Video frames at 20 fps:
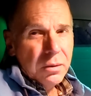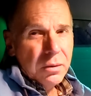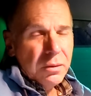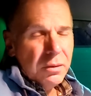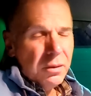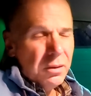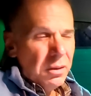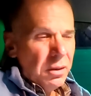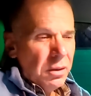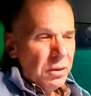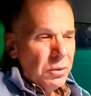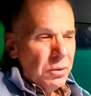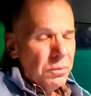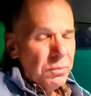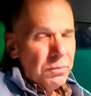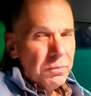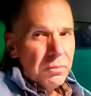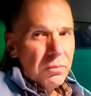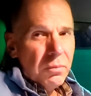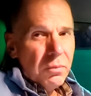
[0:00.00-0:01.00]

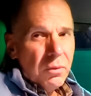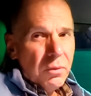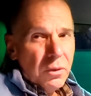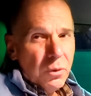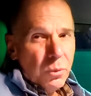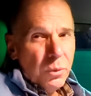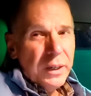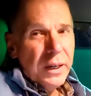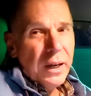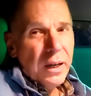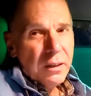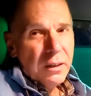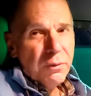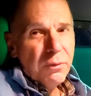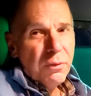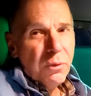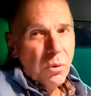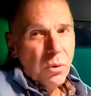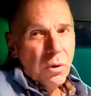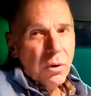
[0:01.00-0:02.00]
3 out of
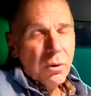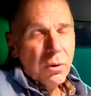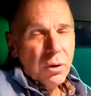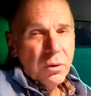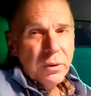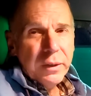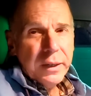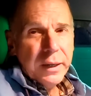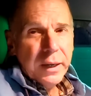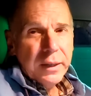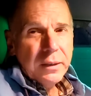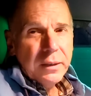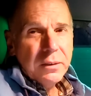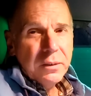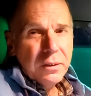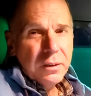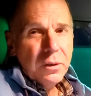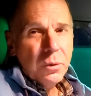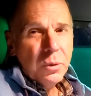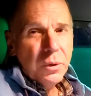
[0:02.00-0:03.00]
4, okay, I can
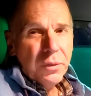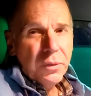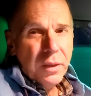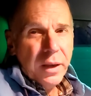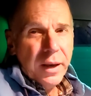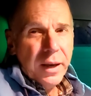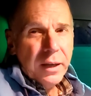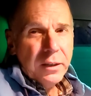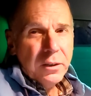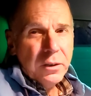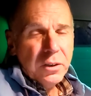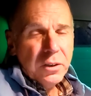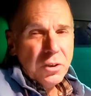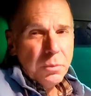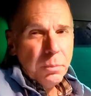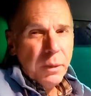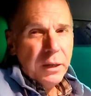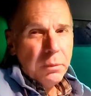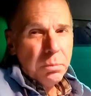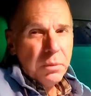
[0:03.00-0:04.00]
deal with that. You
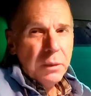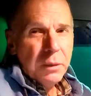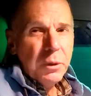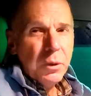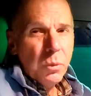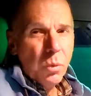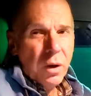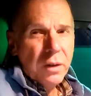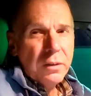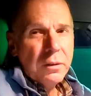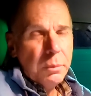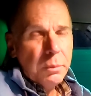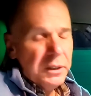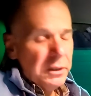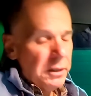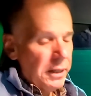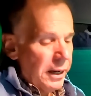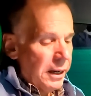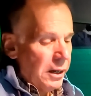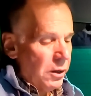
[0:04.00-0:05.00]
expect maybe 1 to be
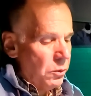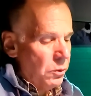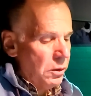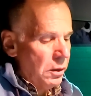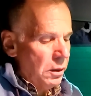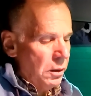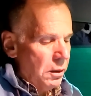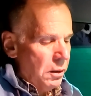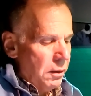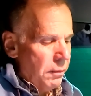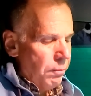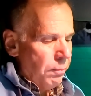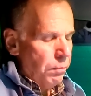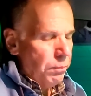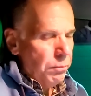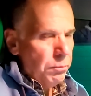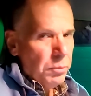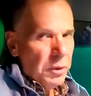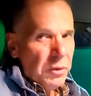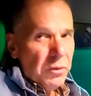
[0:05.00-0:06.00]
down,
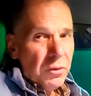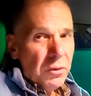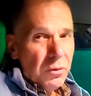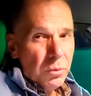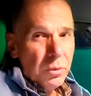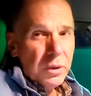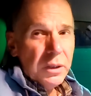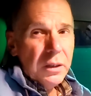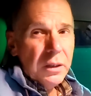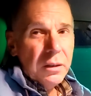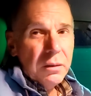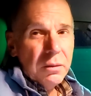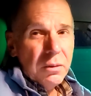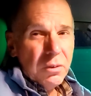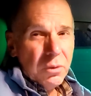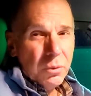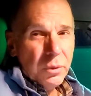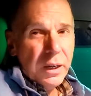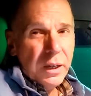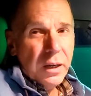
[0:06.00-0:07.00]
but 3
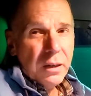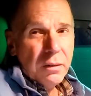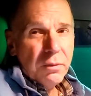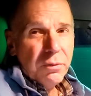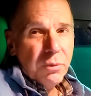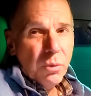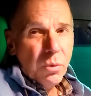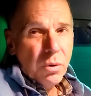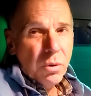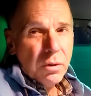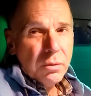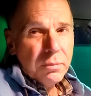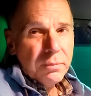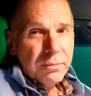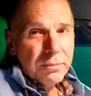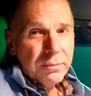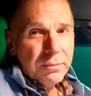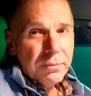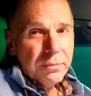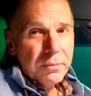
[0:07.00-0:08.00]
out of 4,
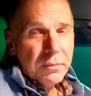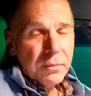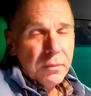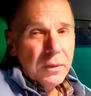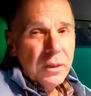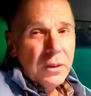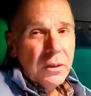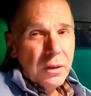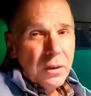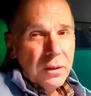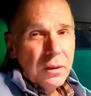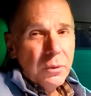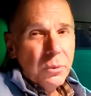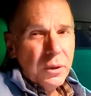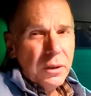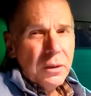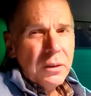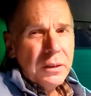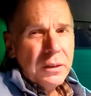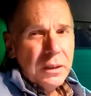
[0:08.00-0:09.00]
they
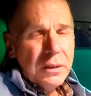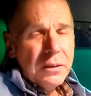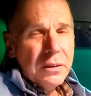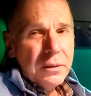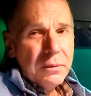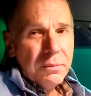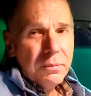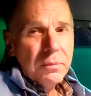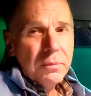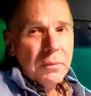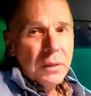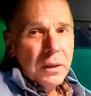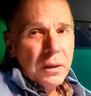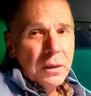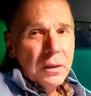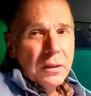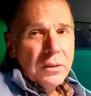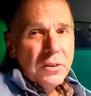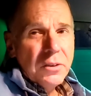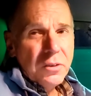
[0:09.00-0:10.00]
really need to
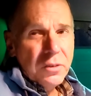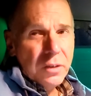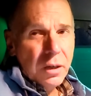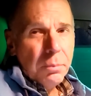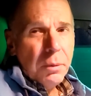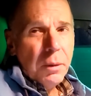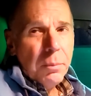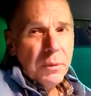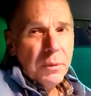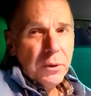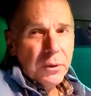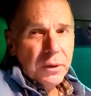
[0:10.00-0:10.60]
step up their